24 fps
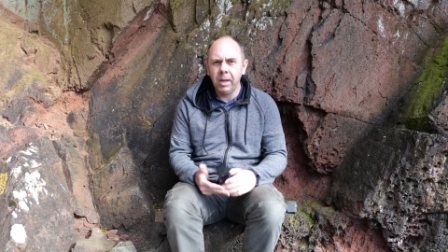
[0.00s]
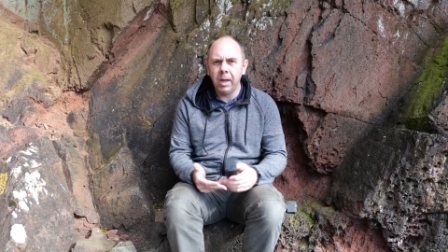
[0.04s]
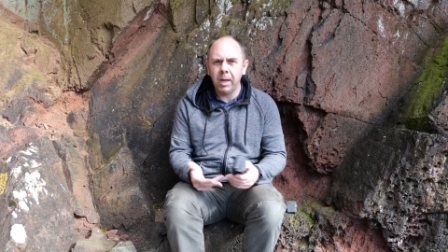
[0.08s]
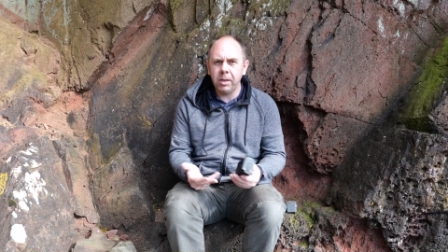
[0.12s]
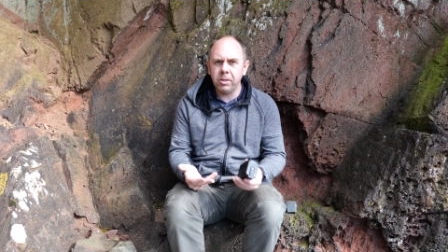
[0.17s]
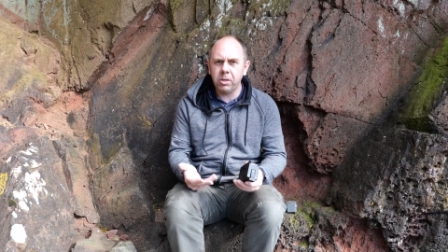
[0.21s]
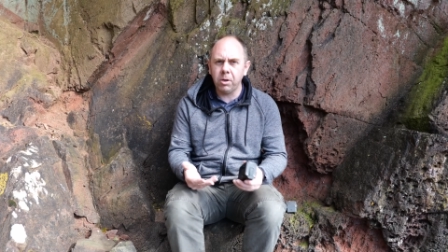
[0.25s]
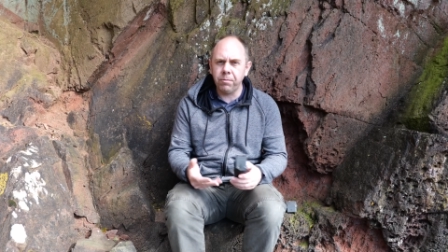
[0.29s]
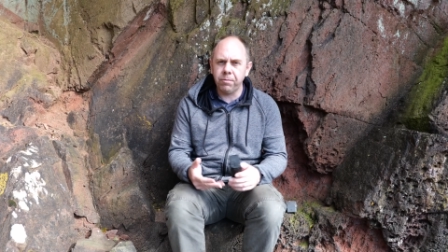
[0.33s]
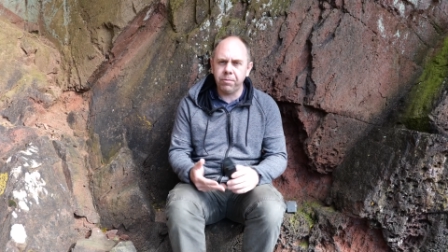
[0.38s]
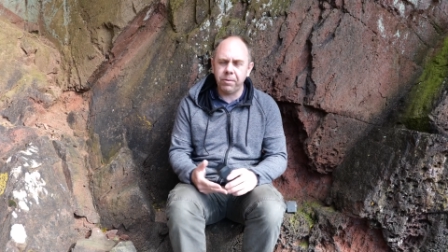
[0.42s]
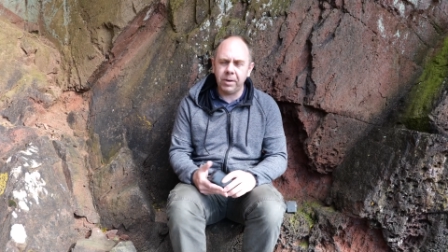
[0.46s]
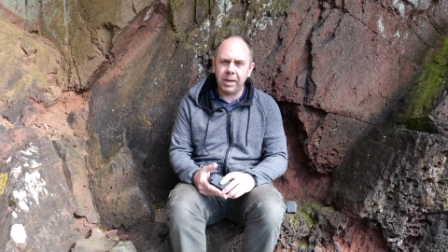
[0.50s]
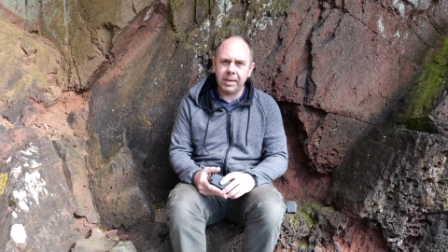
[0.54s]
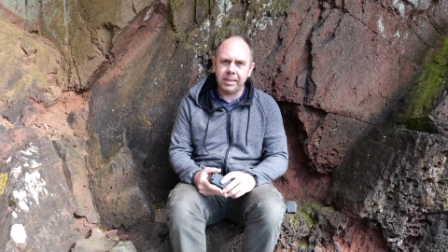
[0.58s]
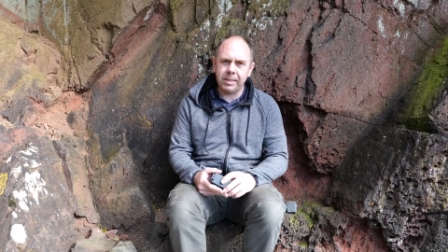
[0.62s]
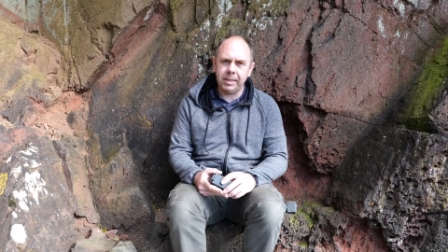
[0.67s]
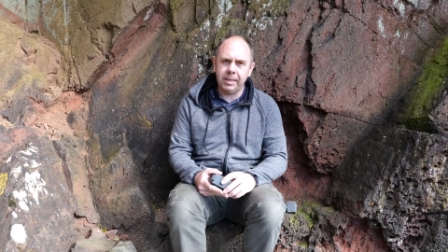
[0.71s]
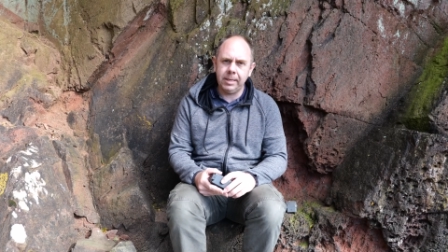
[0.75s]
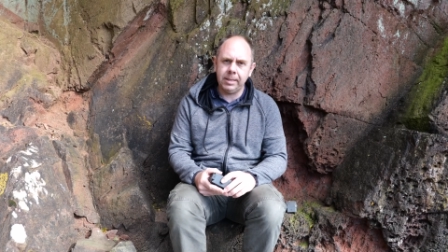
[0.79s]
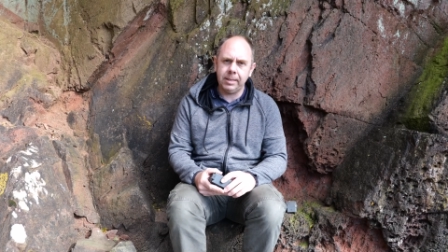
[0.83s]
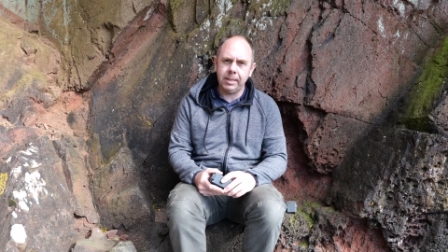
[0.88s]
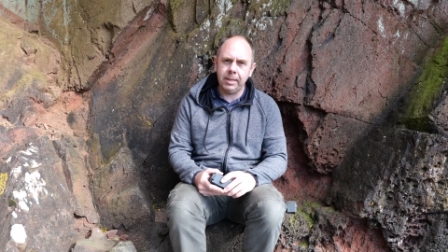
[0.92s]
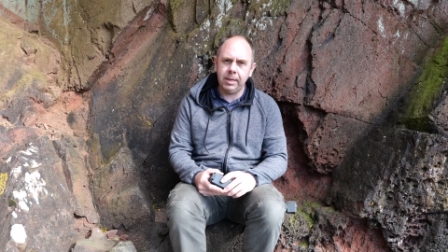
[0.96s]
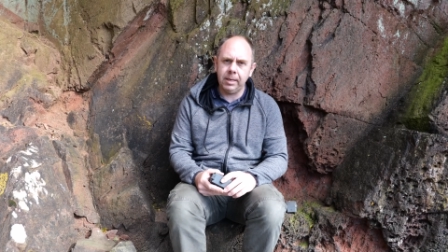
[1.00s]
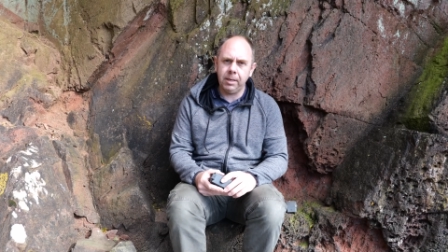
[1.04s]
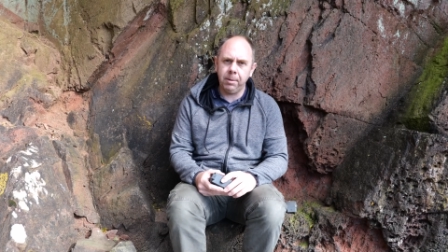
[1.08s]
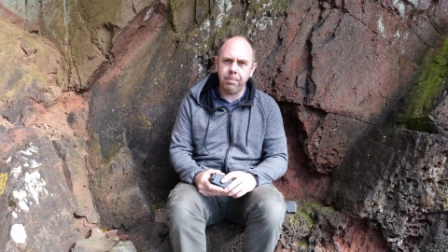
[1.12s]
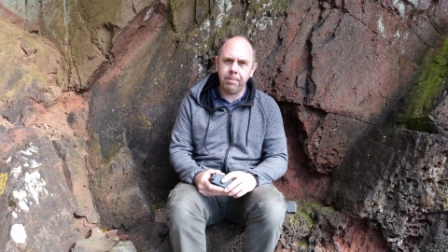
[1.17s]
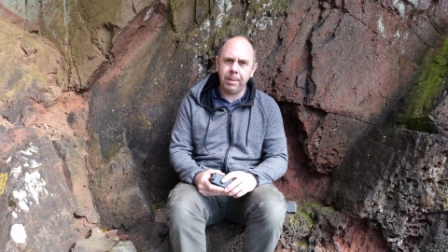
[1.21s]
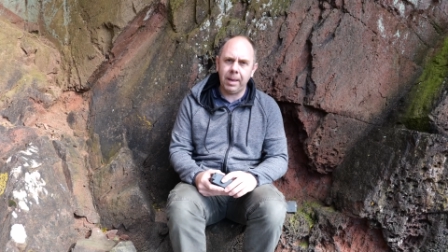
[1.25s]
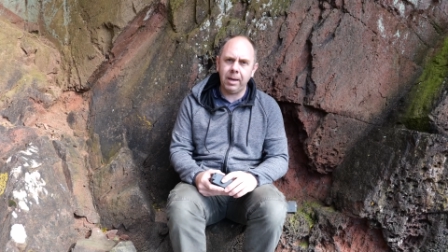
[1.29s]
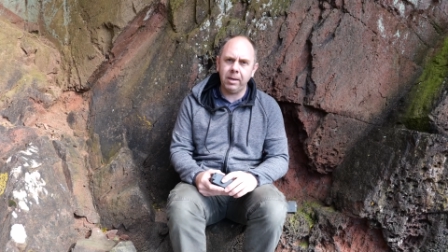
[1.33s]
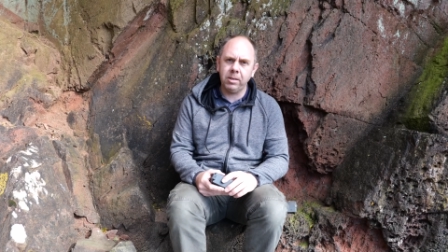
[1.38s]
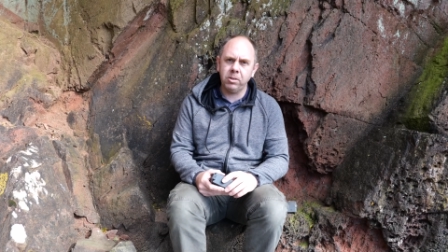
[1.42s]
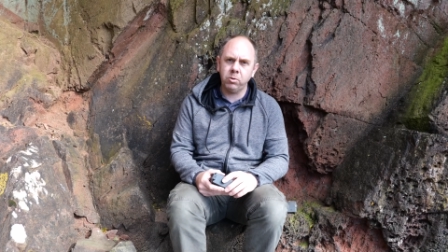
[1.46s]
and don't forget to hit the little
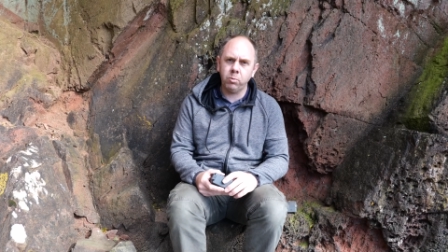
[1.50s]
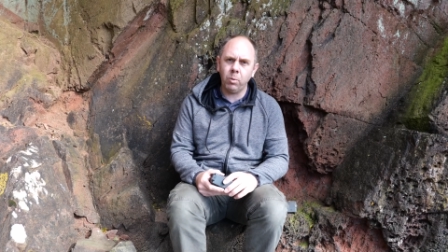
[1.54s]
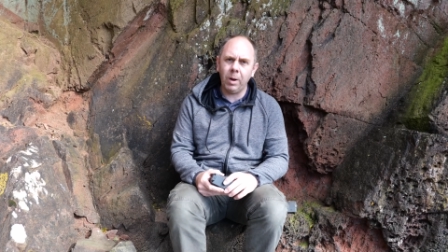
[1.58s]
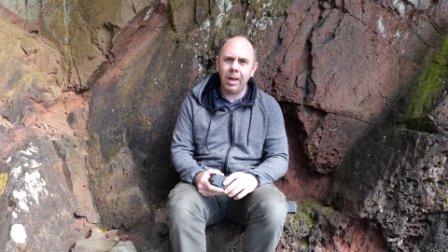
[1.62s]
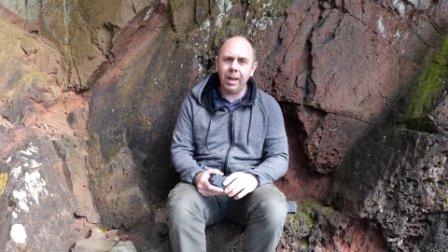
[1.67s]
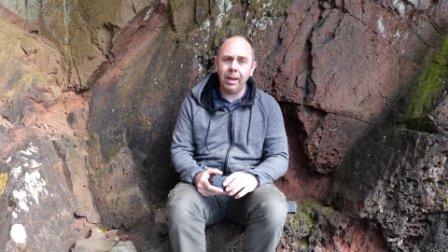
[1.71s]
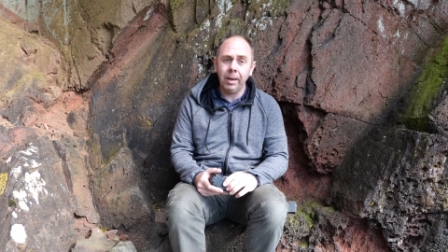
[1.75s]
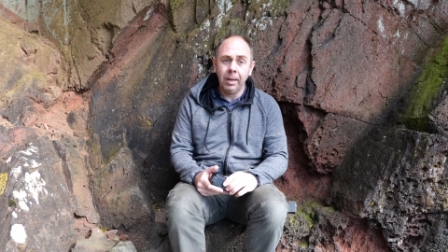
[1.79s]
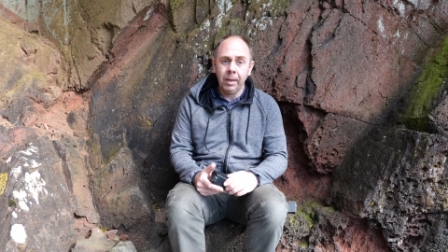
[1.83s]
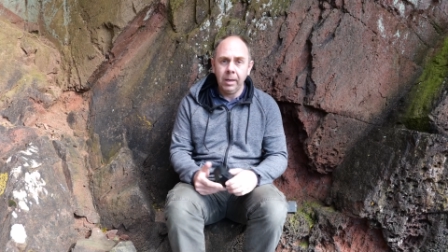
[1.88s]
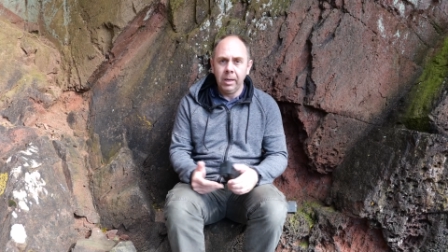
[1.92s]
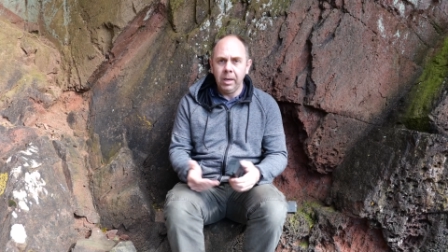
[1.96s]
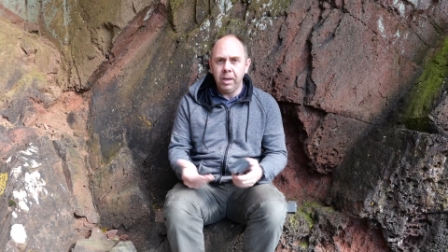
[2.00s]
bell as well.